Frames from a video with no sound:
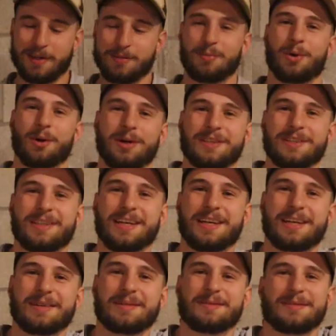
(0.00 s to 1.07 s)
important
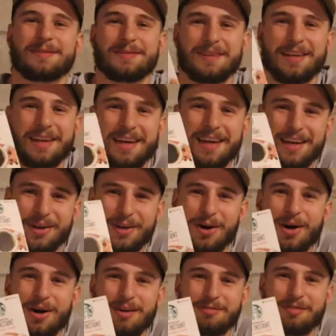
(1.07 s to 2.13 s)
thing,
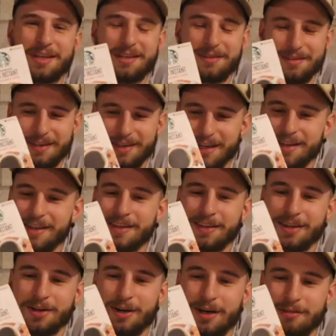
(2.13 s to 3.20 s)
coffee,
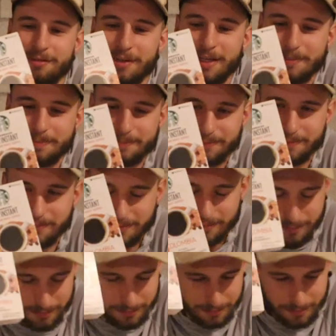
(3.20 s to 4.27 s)
instant coffee.
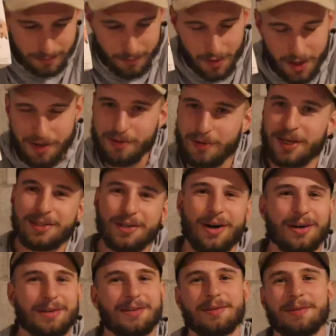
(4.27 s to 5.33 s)
So I
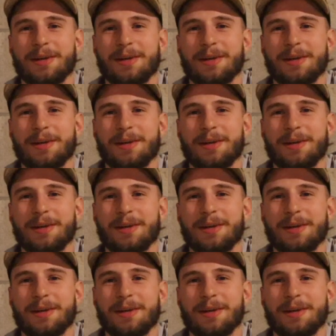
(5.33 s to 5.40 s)
talked,